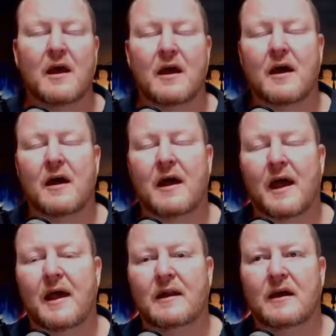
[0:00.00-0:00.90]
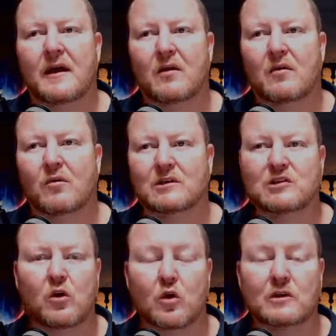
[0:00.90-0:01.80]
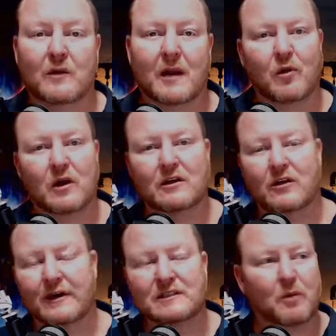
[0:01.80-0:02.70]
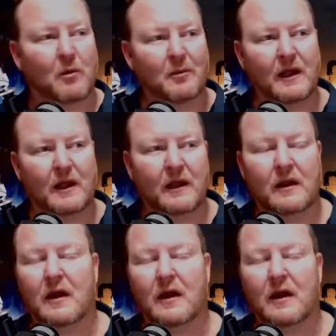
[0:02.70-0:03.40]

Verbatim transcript: Uh, and uh, once a quarter, what I'm going to do is probably,